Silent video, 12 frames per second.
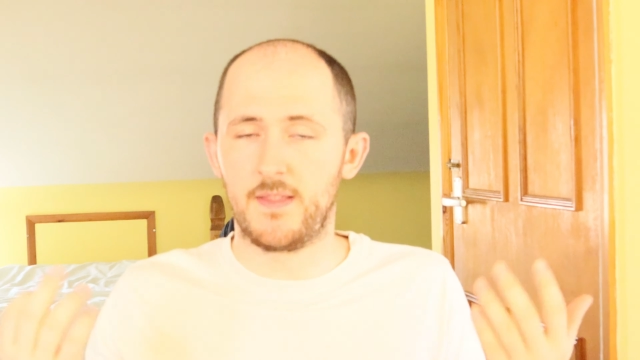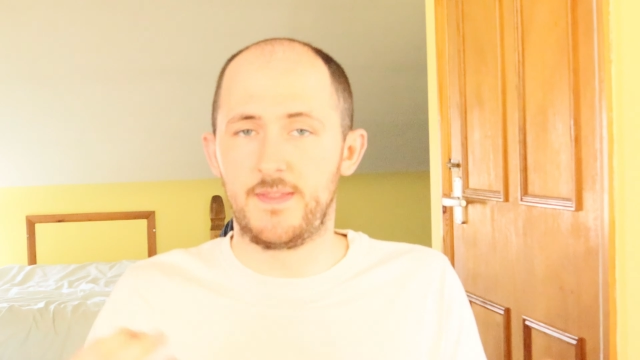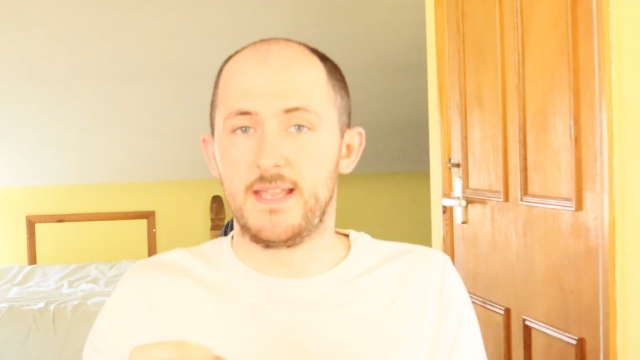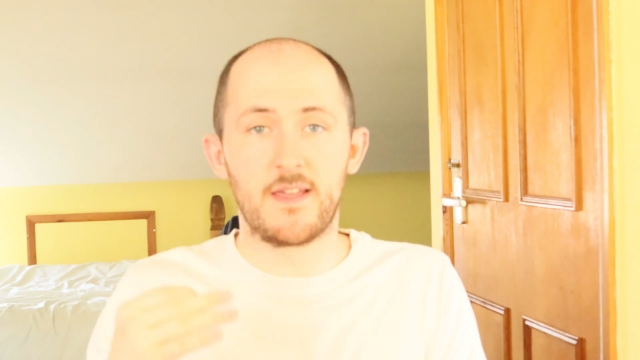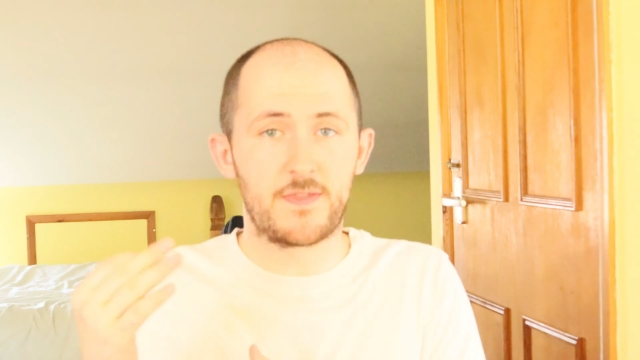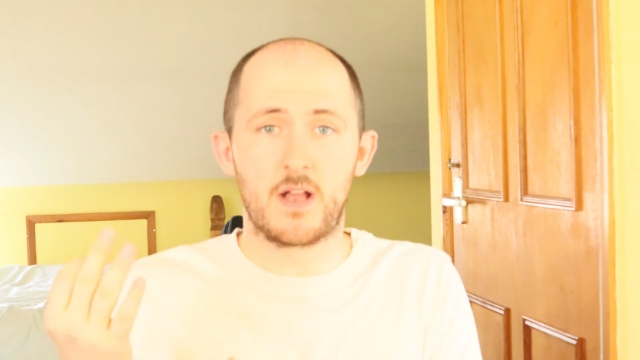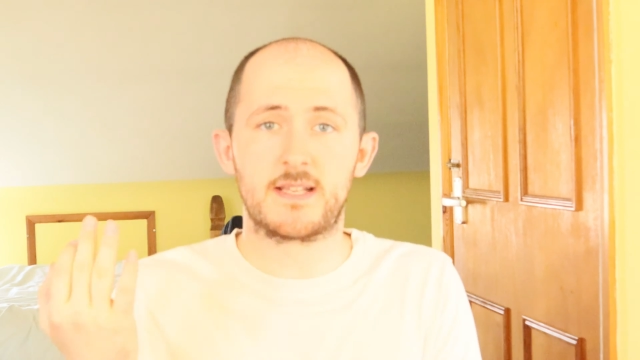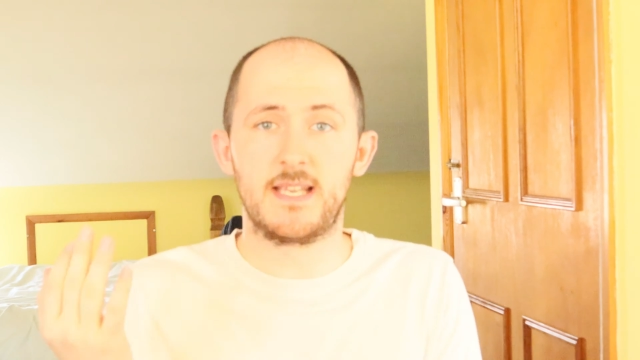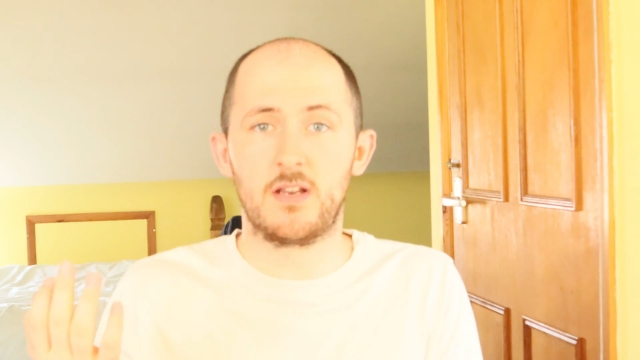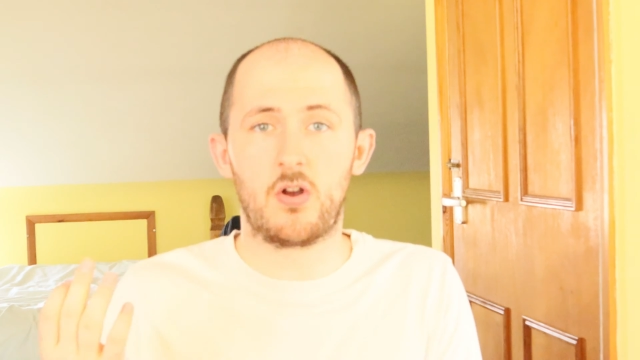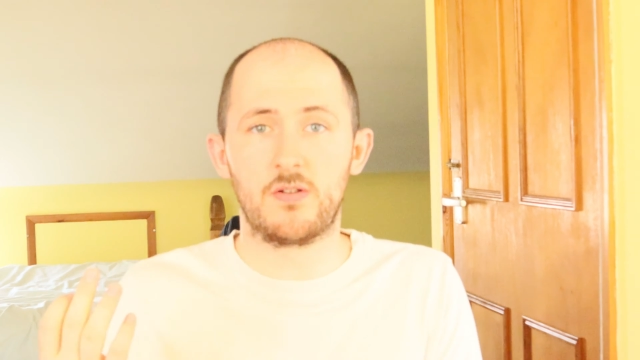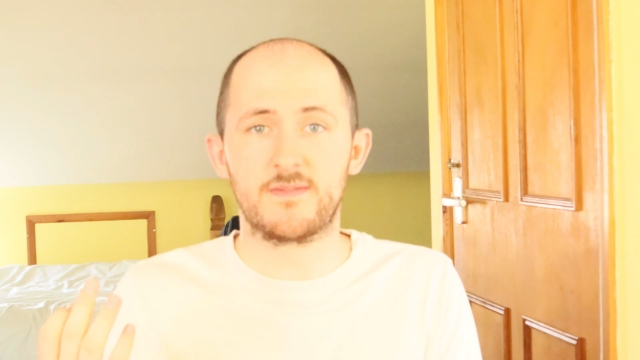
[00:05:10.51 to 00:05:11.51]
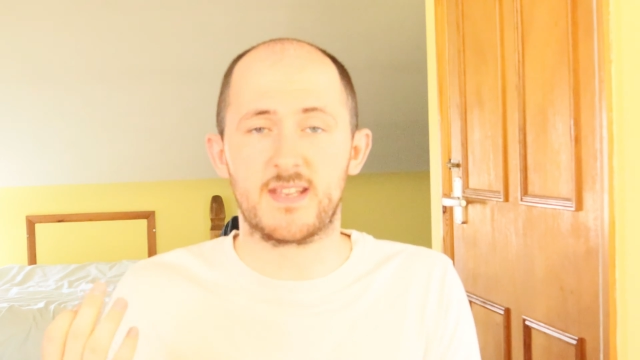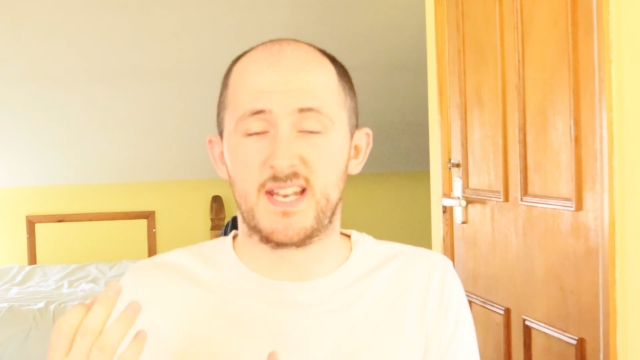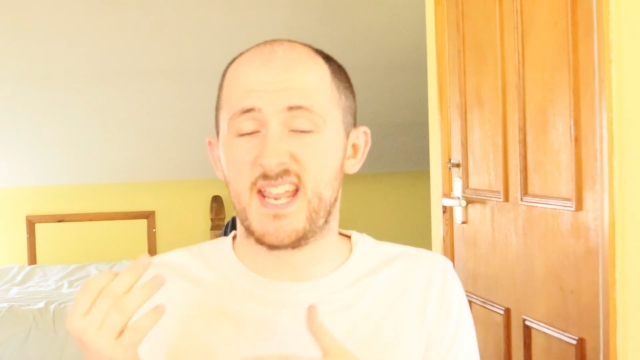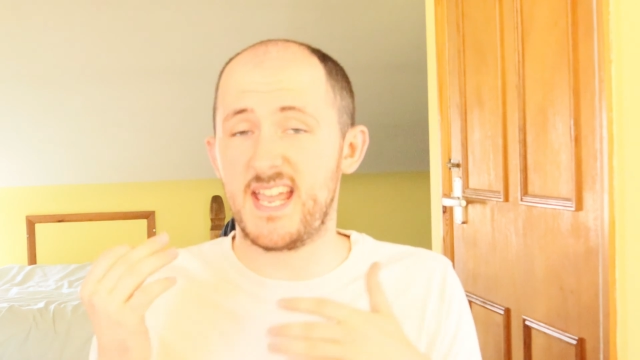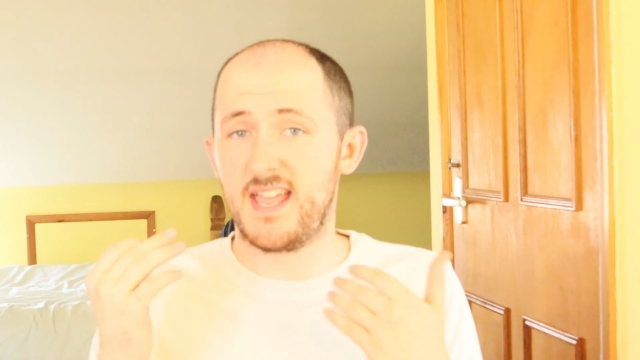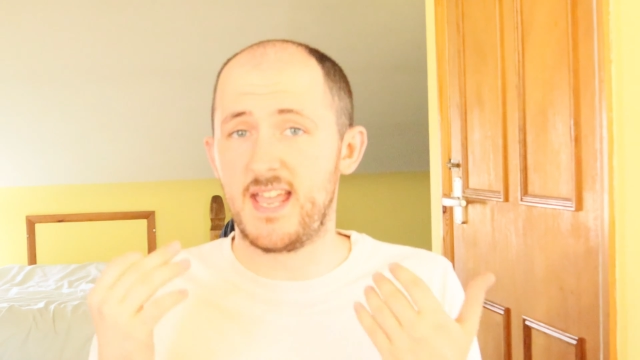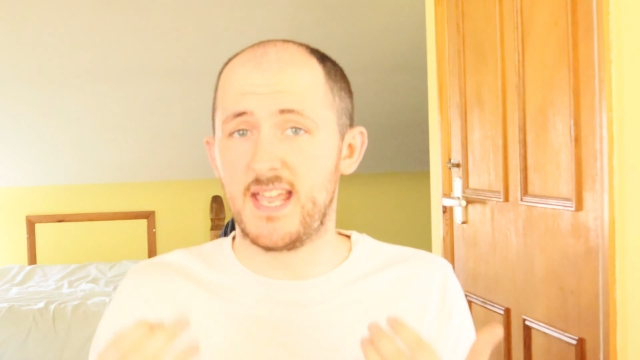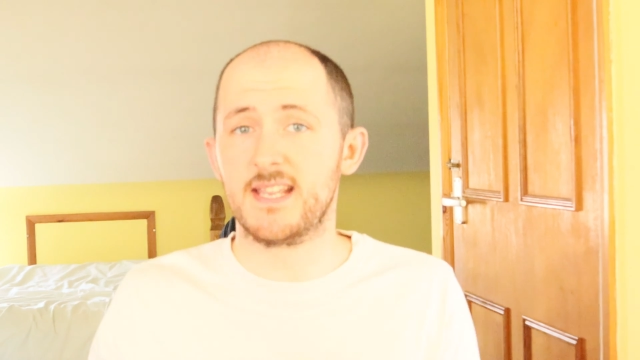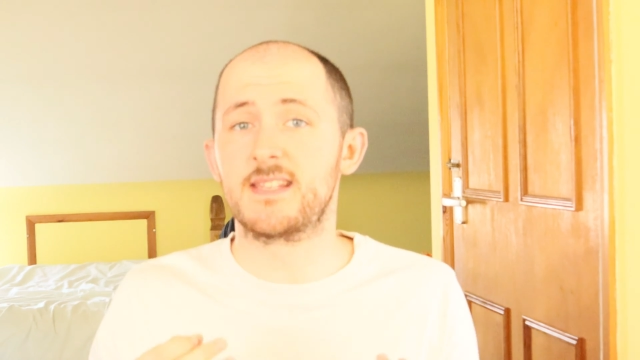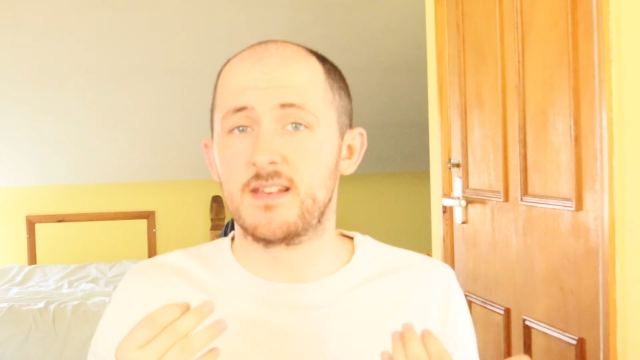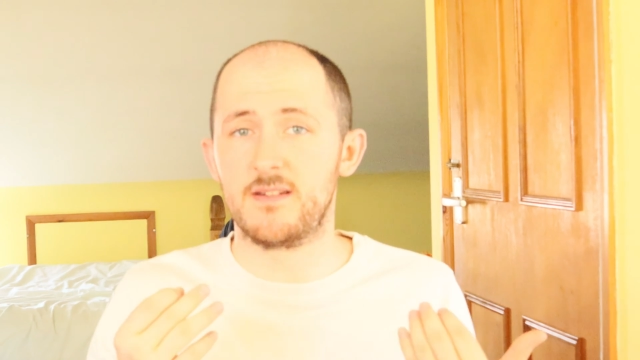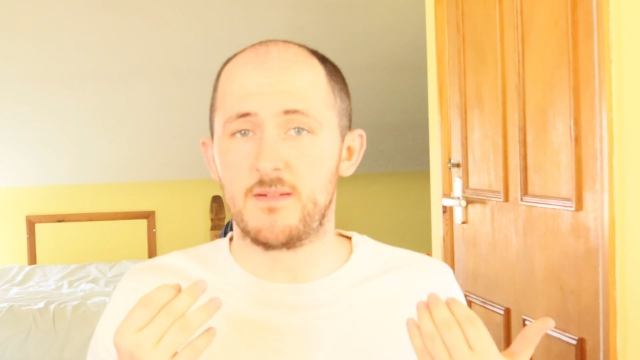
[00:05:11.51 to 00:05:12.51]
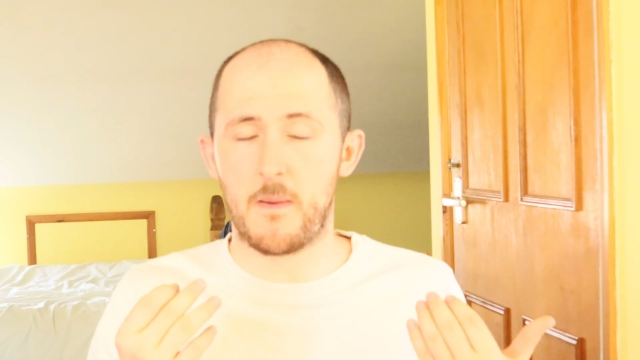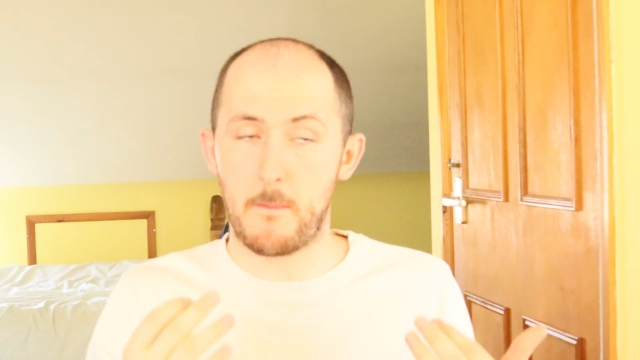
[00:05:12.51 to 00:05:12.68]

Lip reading: The year 13 content isn't